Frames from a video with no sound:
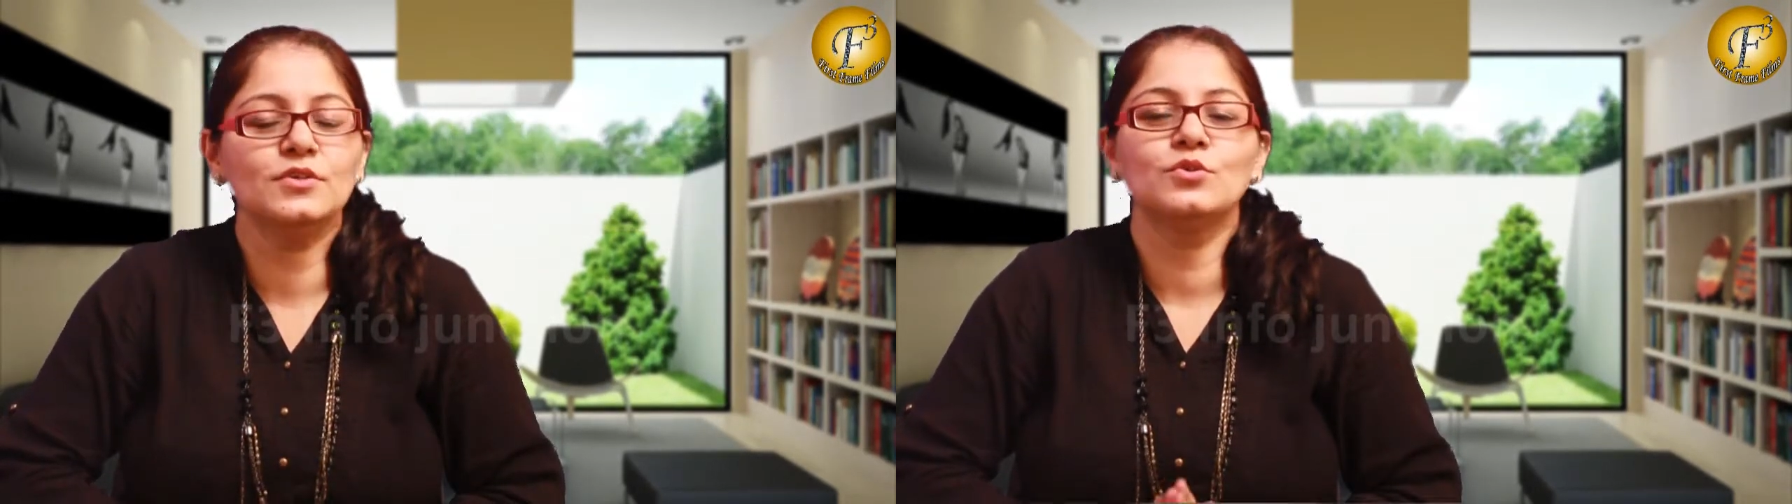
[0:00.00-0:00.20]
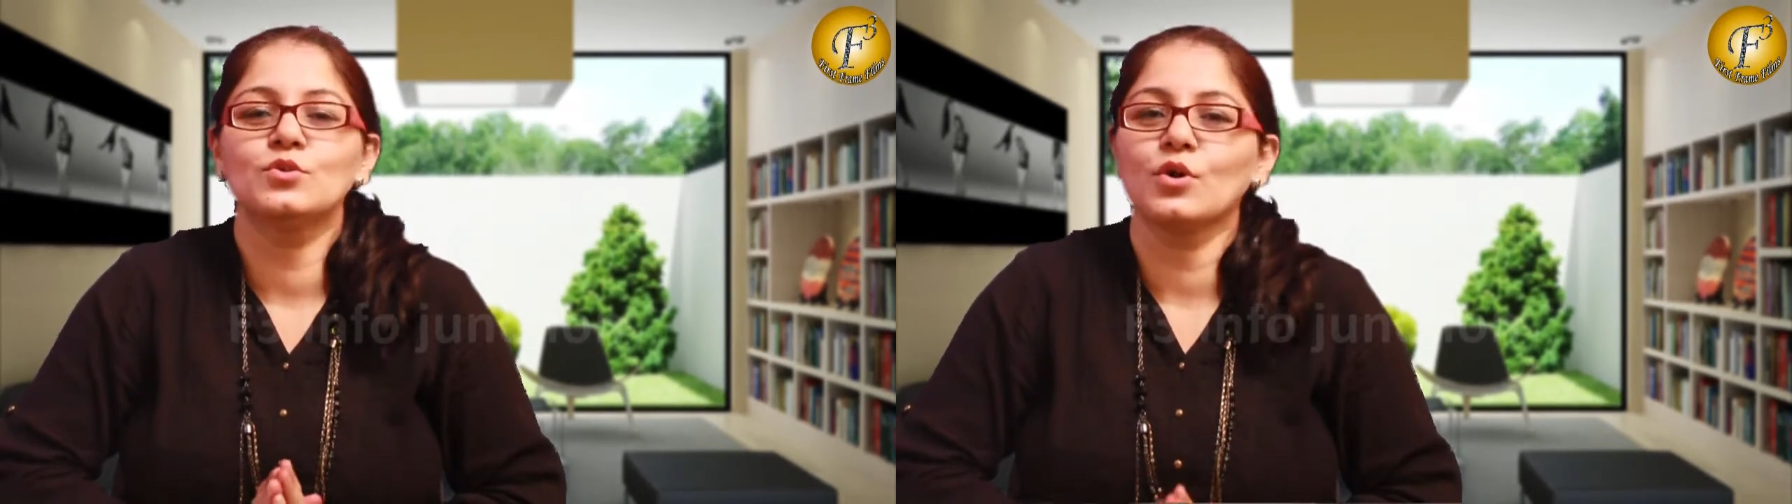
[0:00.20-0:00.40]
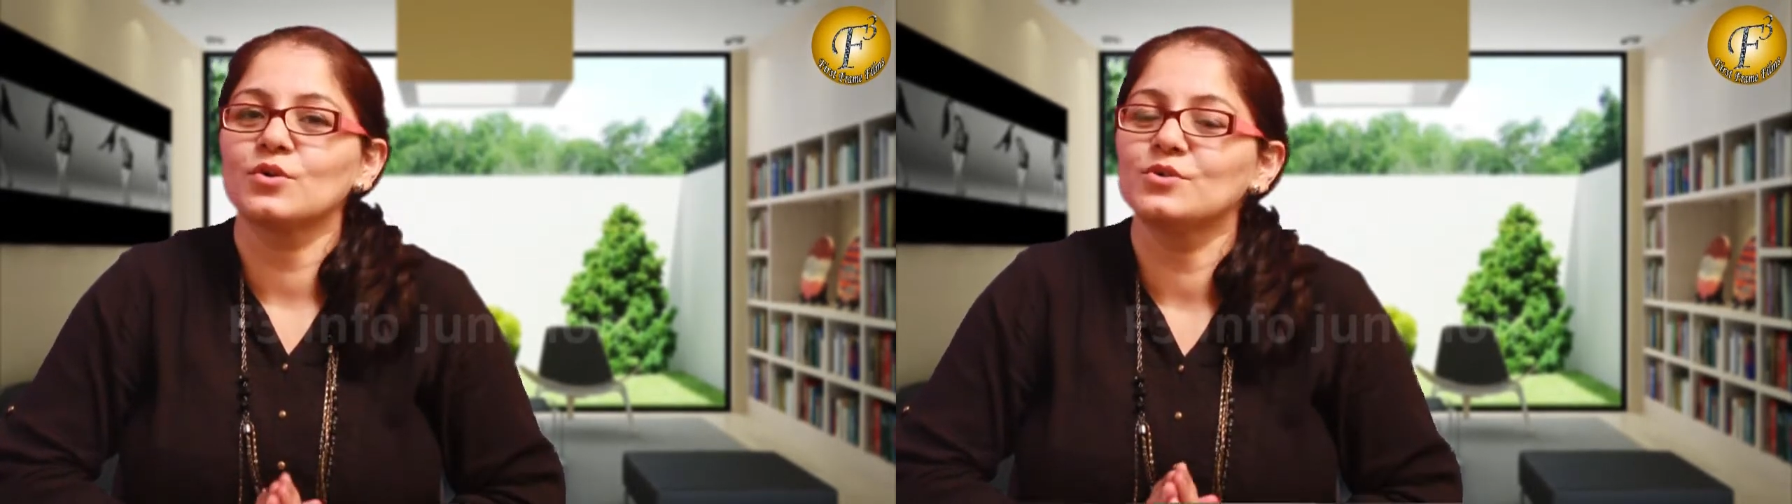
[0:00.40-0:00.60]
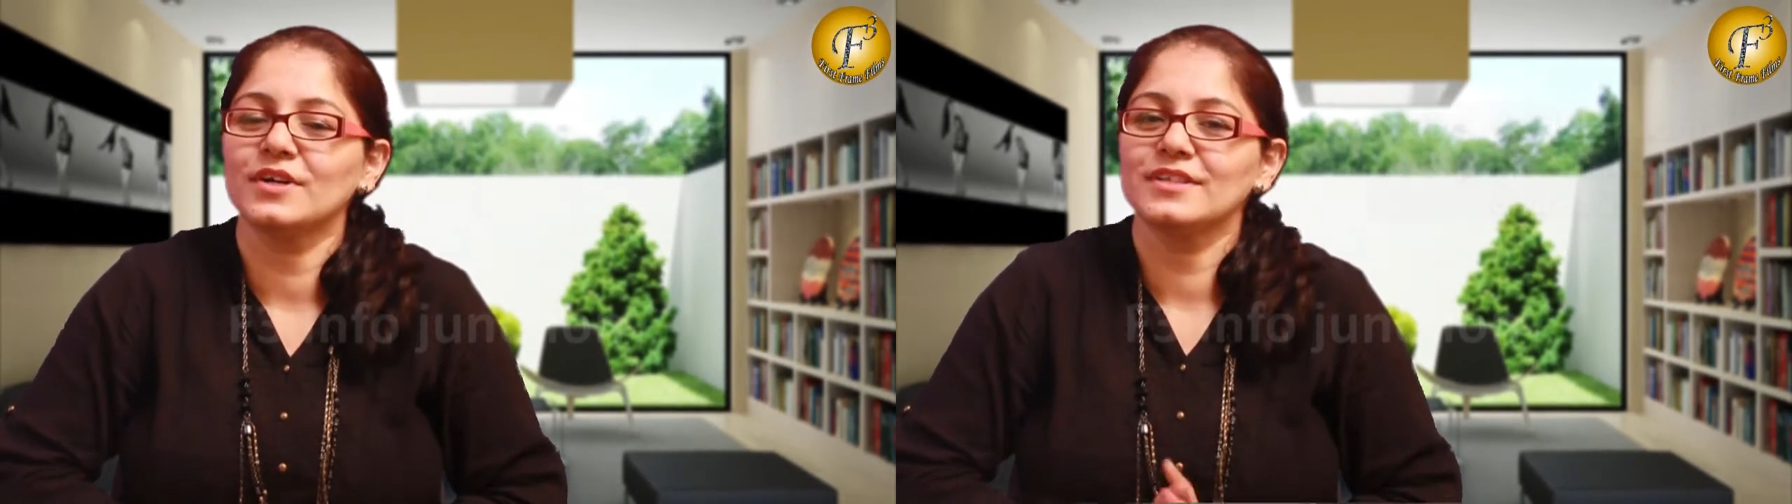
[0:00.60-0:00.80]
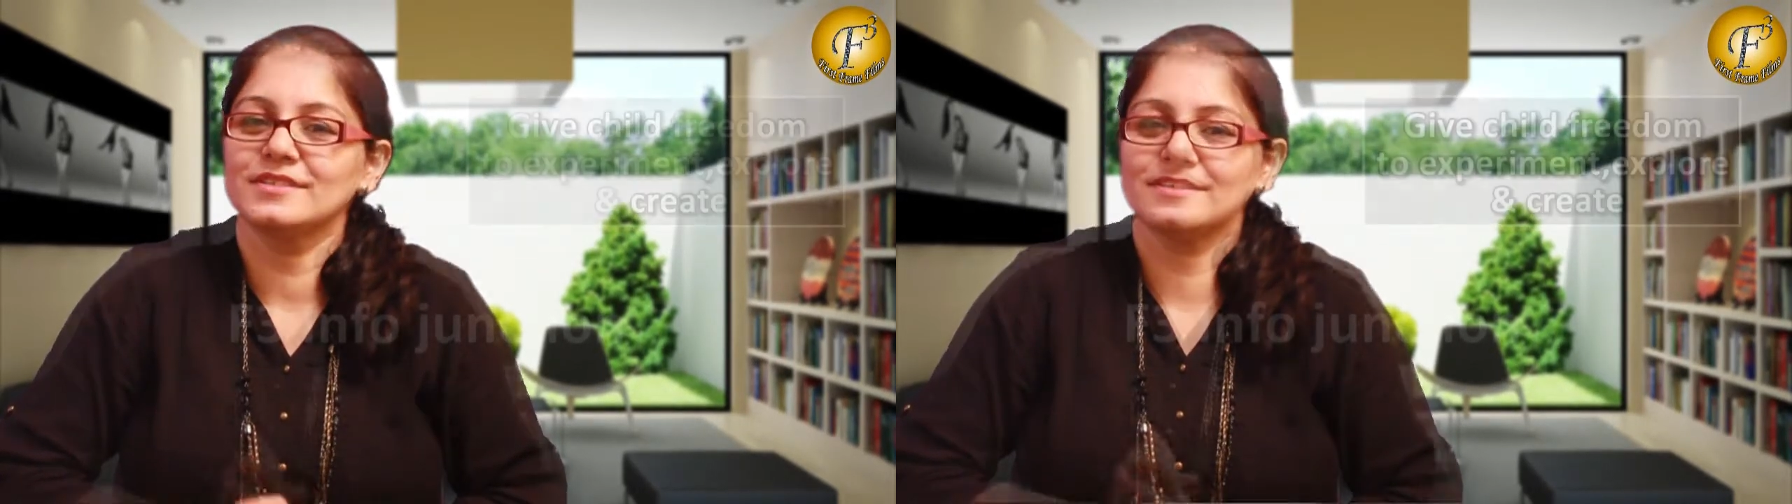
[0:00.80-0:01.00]
to talk to
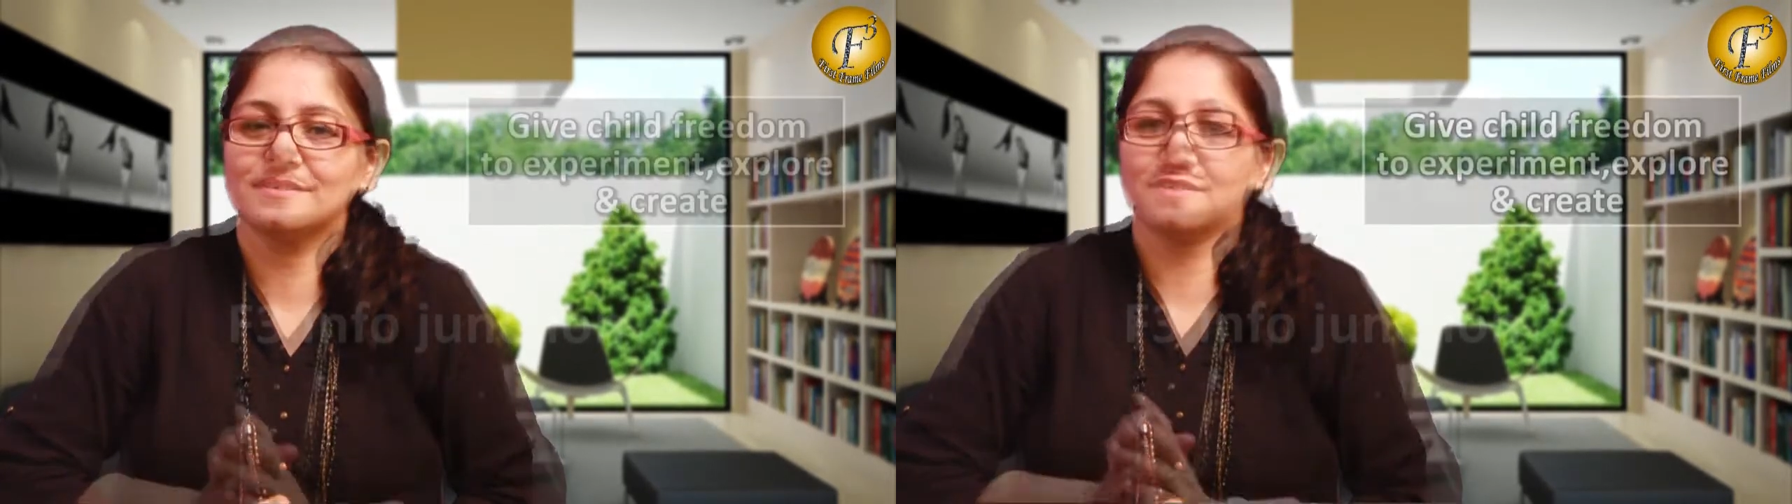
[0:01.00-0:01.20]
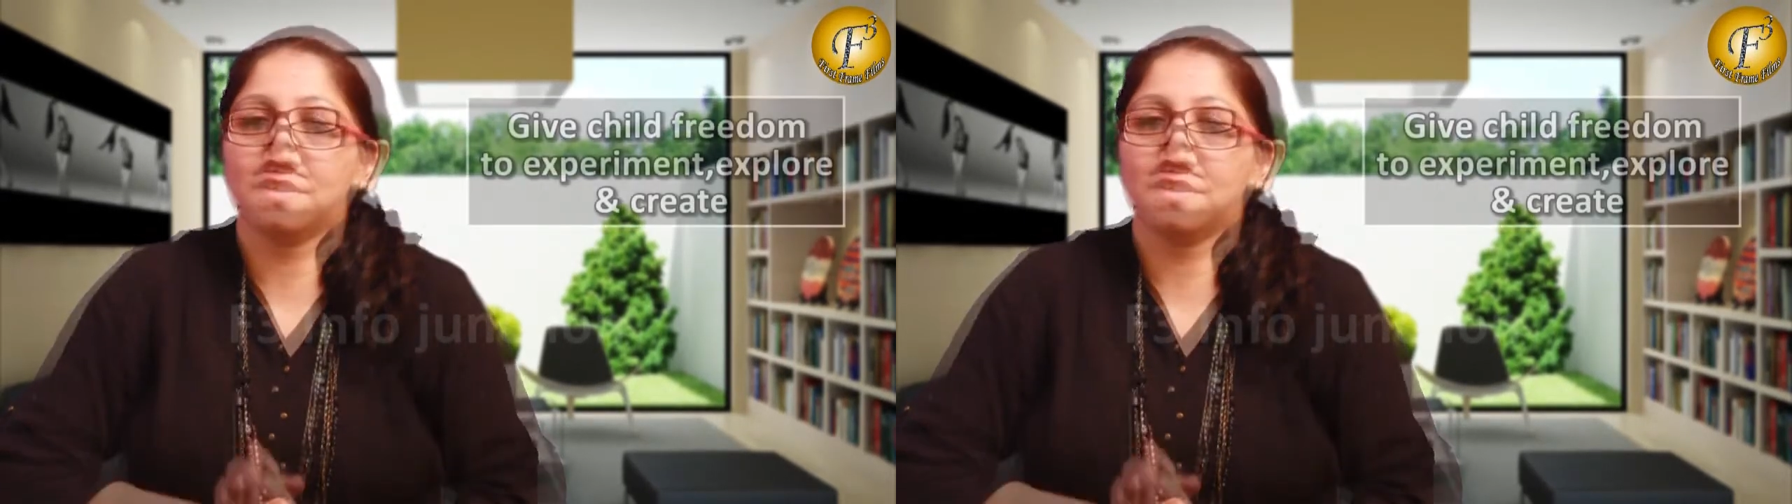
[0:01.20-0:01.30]
others.